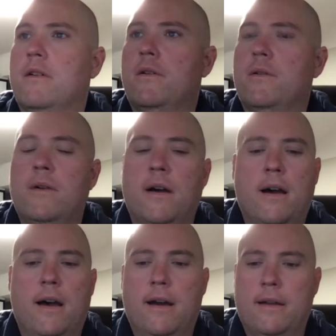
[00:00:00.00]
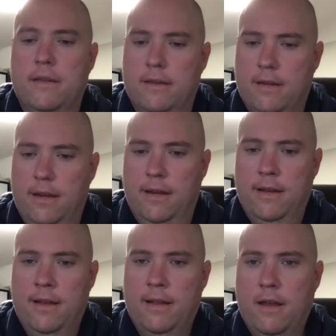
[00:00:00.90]
Yeah, so
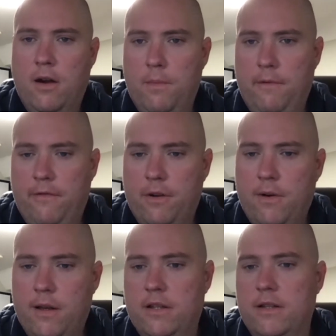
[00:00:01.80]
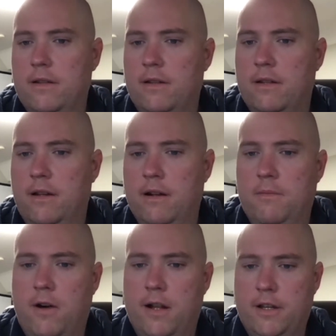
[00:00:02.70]
let's see. Open for
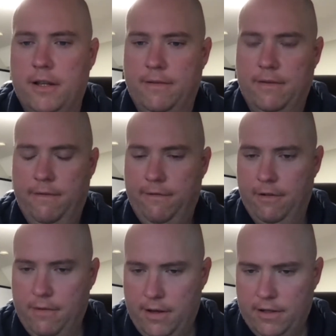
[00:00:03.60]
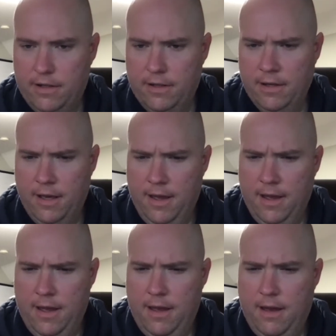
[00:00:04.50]
questions on here. I'm watching for
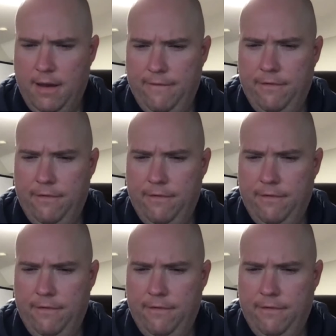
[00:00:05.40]
questions.